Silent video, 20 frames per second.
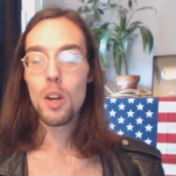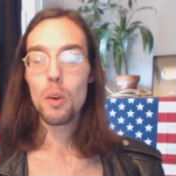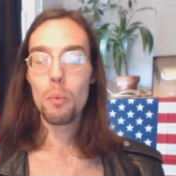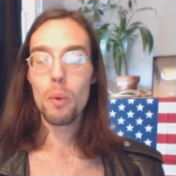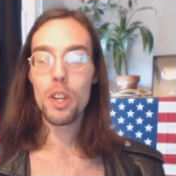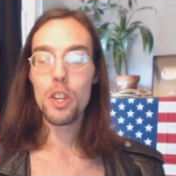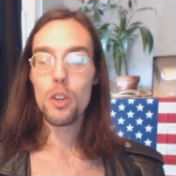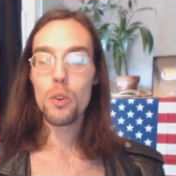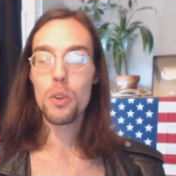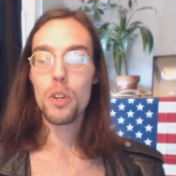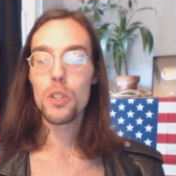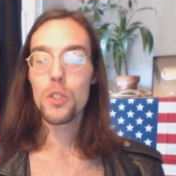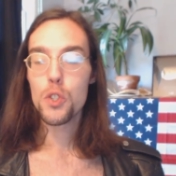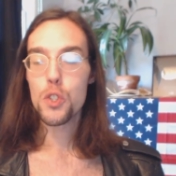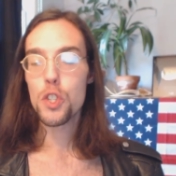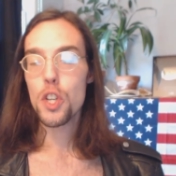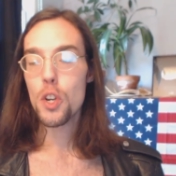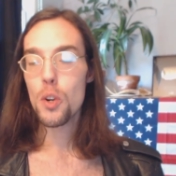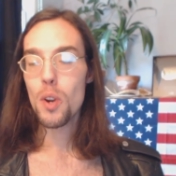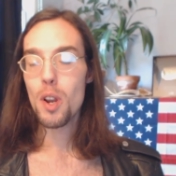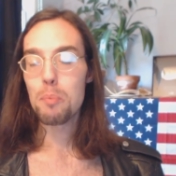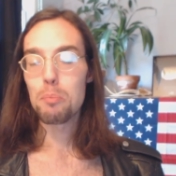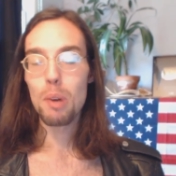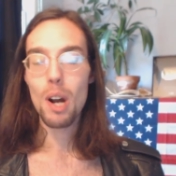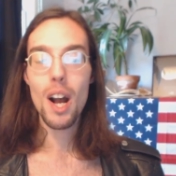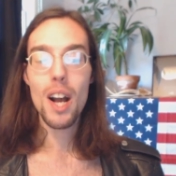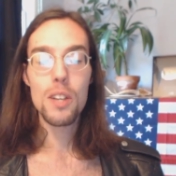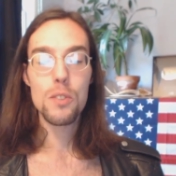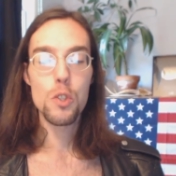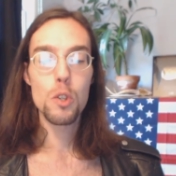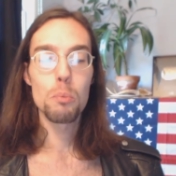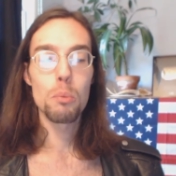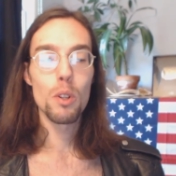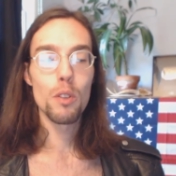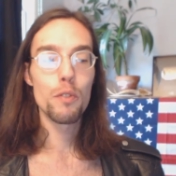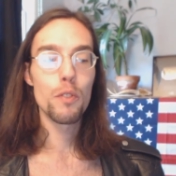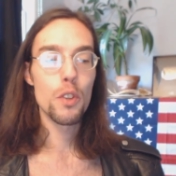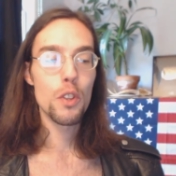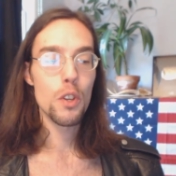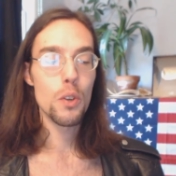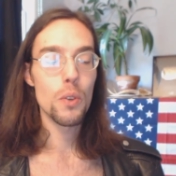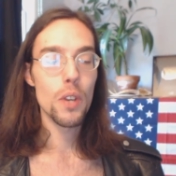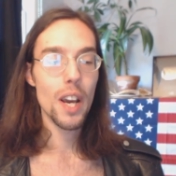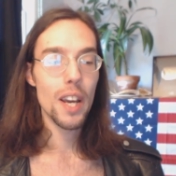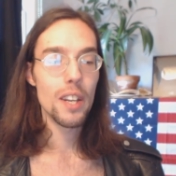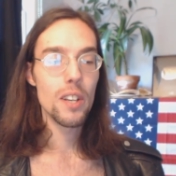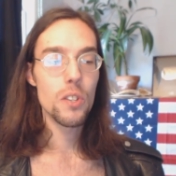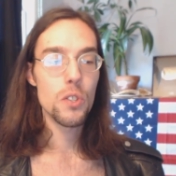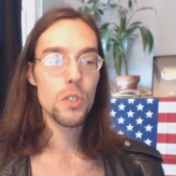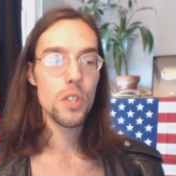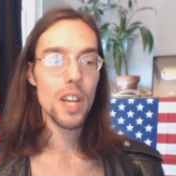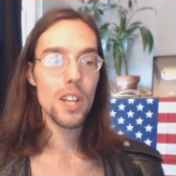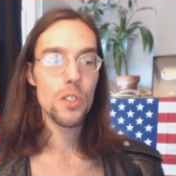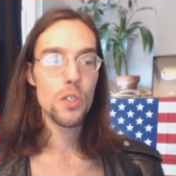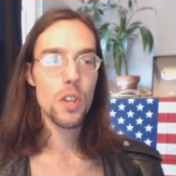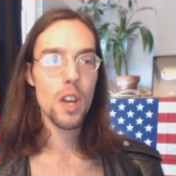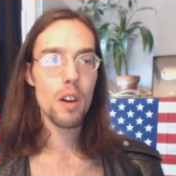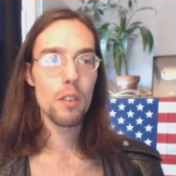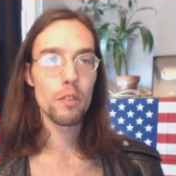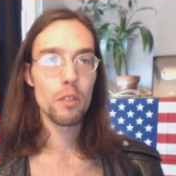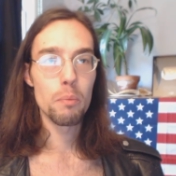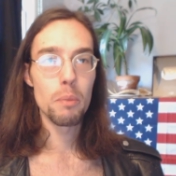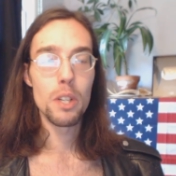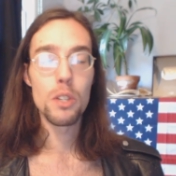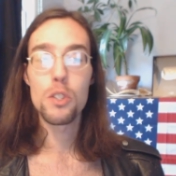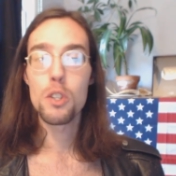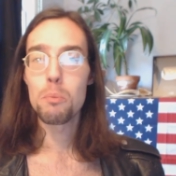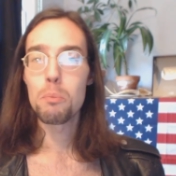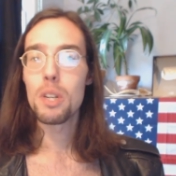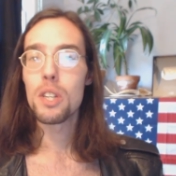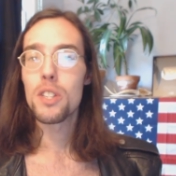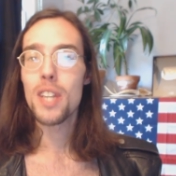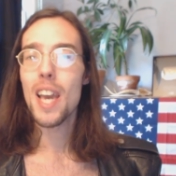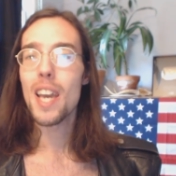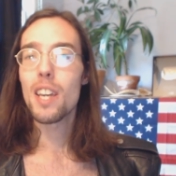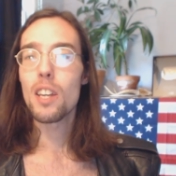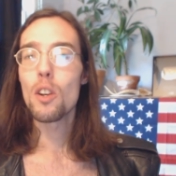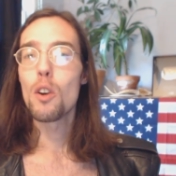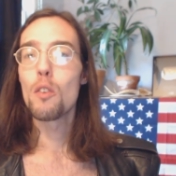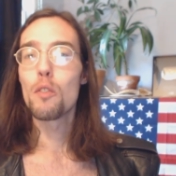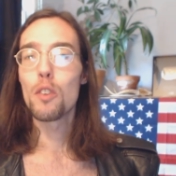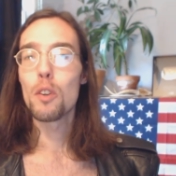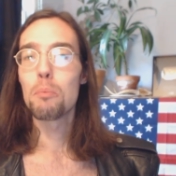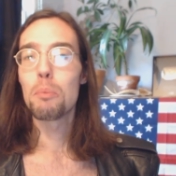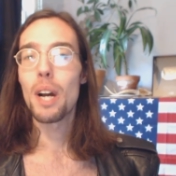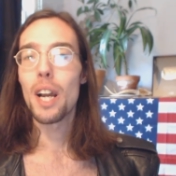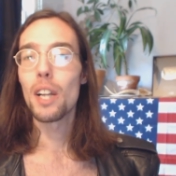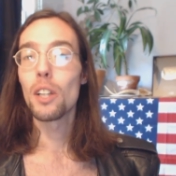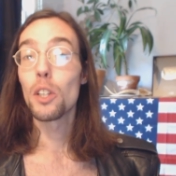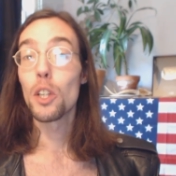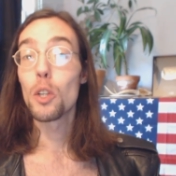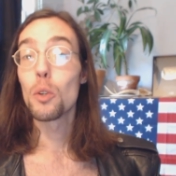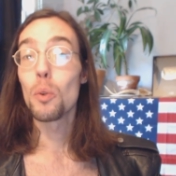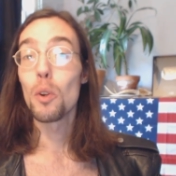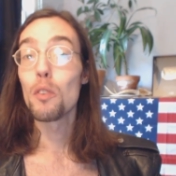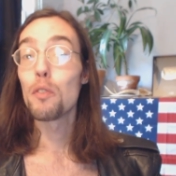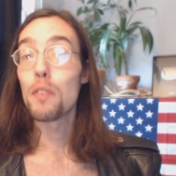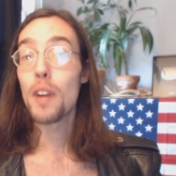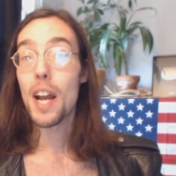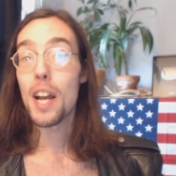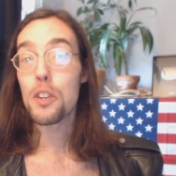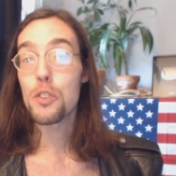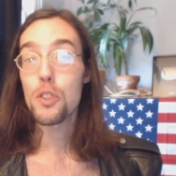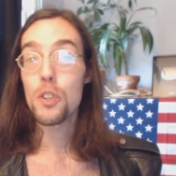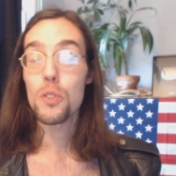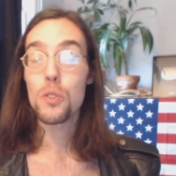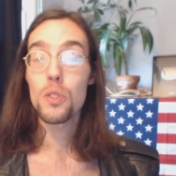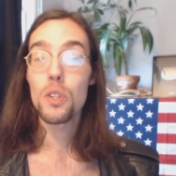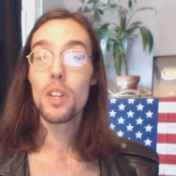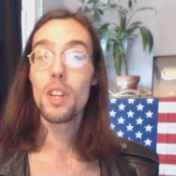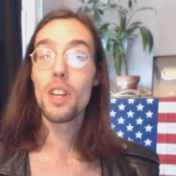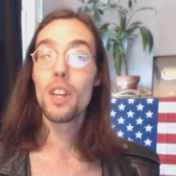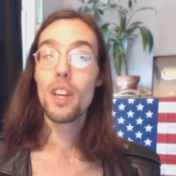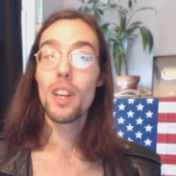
when you consider it possible for the United States government to be taken over by a literal fascist.